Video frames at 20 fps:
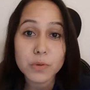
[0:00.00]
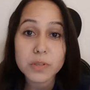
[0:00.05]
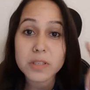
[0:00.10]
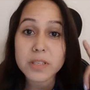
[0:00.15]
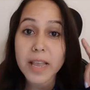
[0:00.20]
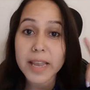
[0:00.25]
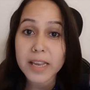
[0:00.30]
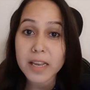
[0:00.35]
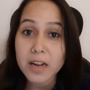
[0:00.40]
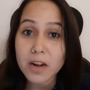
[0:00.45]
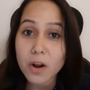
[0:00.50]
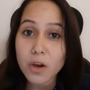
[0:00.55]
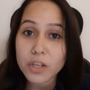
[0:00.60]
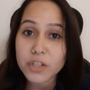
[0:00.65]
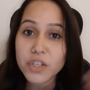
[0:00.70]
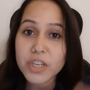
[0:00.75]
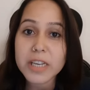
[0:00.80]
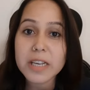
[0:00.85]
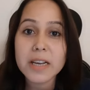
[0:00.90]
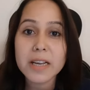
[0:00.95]

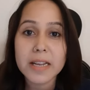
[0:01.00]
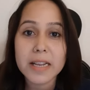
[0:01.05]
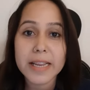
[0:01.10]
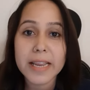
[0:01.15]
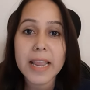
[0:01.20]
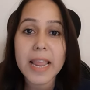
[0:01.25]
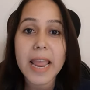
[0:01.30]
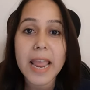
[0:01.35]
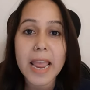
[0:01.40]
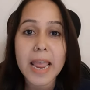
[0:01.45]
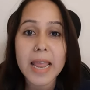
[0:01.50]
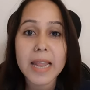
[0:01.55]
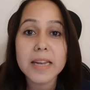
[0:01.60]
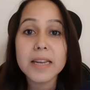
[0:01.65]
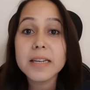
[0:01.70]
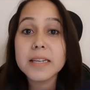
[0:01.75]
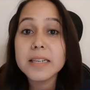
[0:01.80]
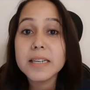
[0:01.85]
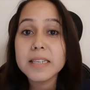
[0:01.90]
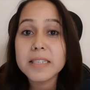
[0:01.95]
psychologically
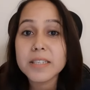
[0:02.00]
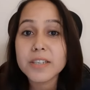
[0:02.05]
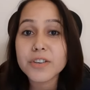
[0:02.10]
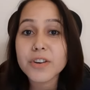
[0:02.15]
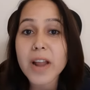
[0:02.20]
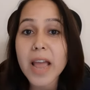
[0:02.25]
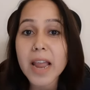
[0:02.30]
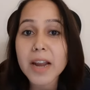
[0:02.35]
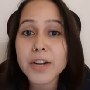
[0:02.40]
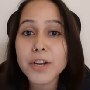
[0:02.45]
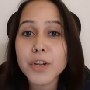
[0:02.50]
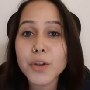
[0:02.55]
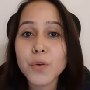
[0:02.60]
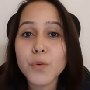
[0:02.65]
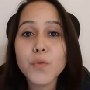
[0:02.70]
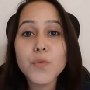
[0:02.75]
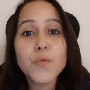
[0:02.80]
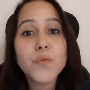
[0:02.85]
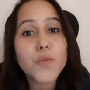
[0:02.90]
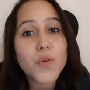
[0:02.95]
and distract
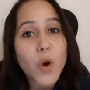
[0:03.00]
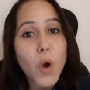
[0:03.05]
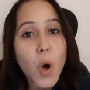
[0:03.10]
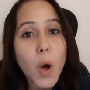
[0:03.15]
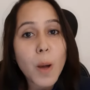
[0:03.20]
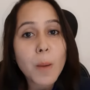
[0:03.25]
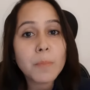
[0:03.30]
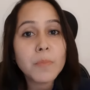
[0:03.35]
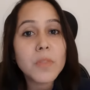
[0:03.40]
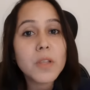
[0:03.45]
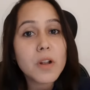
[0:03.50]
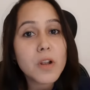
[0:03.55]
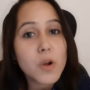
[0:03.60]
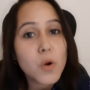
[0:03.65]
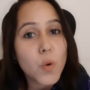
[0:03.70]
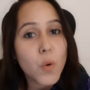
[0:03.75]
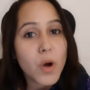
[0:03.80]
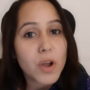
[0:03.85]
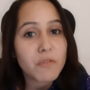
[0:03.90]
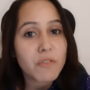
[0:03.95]
you from the
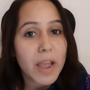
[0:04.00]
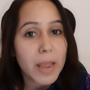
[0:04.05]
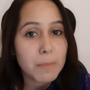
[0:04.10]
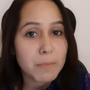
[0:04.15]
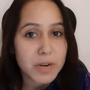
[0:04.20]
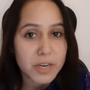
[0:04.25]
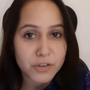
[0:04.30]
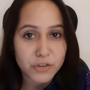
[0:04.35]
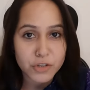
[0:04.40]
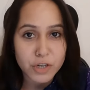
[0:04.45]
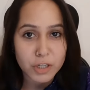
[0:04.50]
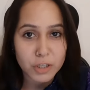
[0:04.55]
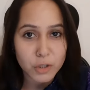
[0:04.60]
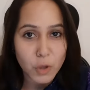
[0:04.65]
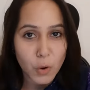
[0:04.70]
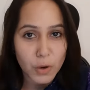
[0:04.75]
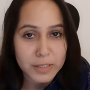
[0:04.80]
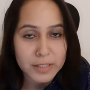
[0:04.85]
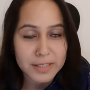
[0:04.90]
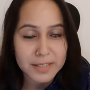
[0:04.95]
lower vibrational
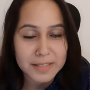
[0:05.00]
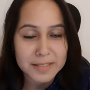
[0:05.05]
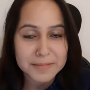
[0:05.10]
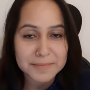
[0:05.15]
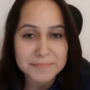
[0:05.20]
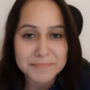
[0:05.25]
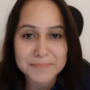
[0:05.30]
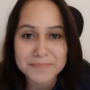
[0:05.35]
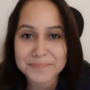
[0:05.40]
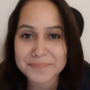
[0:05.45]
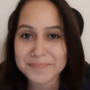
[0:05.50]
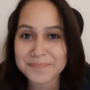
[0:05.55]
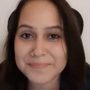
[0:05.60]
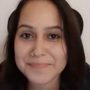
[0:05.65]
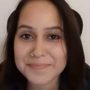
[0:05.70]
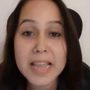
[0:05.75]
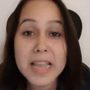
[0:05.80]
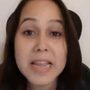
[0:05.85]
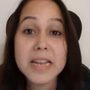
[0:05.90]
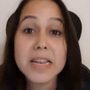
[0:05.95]
thoughts.
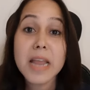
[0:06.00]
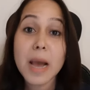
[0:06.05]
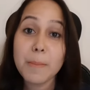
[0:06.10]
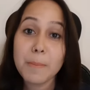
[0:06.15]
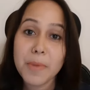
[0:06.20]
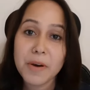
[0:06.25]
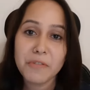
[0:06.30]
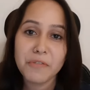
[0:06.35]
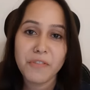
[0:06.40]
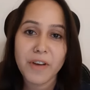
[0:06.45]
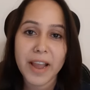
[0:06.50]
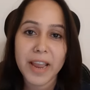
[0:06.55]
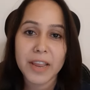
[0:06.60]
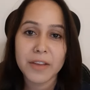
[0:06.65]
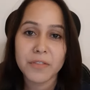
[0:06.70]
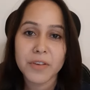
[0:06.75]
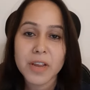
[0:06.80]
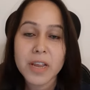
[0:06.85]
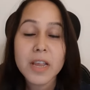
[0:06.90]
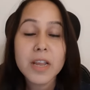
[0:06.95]
Number
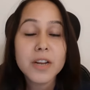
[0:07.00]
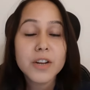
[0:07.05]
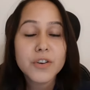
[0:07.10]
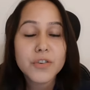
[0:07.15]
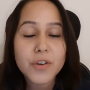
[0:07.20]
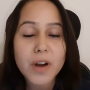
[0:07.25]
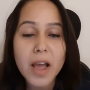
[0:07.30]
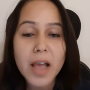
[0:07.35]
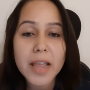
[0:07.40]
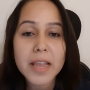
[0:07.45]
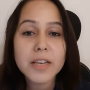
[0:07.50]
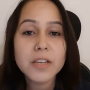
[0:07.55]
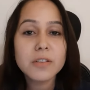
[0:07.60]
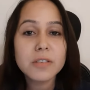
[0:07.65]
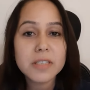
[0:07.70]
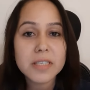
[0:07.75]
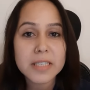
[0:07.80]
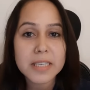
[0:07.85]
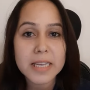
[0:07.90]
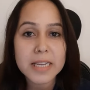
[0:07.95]
five, try to
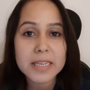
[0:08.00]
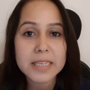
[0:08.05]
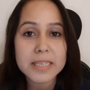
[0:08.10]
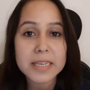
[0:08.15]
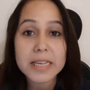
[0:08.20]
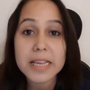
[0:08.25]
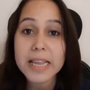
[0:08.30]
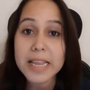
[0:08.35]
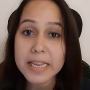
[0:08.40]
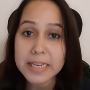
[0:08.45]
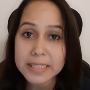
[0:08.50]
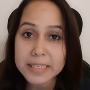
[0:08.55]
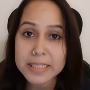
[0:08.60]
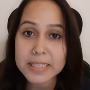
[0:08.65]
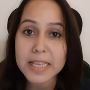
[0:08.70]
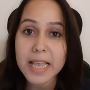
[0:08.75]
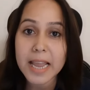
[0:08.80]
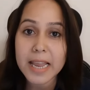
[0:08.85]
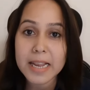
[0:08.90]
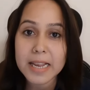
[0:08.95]
sit in
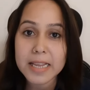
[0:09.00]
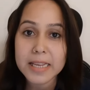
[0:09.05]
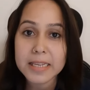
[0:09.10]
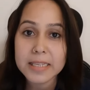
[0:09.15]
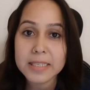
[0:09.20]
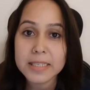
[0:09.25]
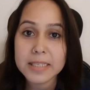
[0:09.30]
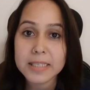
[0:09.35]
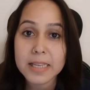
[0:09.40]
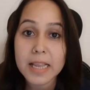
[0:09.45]
silence.